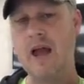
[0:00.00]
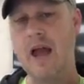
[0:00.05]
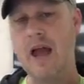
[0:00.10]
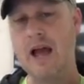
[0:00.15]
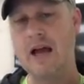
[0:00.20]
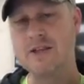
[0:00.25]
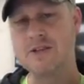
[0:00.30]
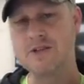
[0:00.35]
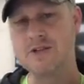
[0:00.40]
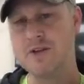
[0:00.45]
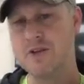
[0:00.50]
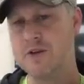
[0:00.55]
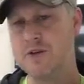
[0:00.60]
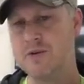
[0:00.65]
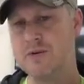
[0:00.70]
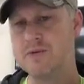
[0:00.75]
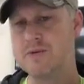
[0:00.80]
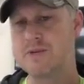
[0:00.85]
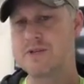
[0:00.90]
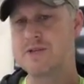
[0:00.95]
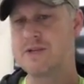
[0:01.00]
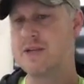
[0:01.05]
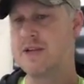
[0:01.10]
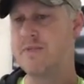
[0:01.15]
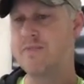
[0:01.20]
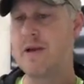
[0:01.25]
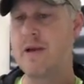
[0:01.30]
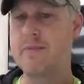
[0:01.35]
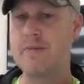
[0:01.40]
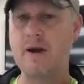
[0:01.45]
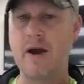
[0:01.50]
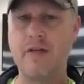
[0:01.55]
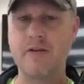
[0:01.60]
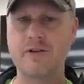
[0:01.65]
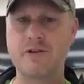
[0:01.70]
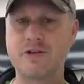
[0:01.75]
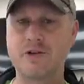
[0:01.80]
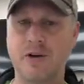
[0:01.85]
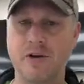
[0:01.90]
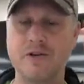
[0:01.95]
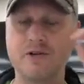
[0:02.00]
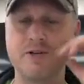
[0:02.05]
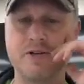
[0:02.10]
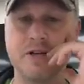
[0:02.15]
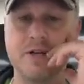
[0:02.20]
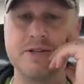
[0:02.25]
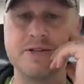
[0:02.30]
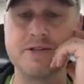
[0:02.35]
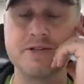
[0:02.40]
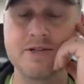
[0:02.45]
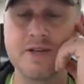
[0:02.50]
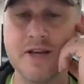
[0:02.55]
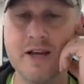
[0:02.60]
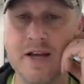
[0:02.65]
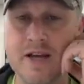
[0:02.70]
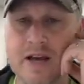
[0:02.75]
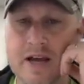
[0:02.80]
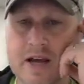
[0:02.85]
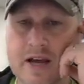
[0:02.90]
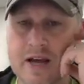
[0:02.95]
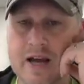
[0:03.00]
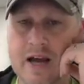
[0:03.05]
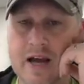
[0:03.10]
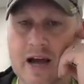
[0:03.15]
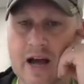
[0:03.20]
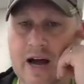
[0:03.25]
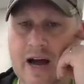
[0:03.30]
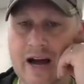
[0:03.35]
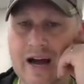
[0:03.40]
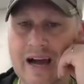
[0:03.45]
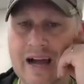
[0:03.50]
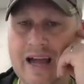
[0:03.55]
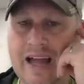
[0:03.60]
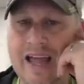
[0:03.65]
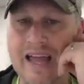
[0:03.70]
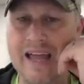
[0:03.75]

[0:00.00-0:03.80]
as you see maybe other churches, uh,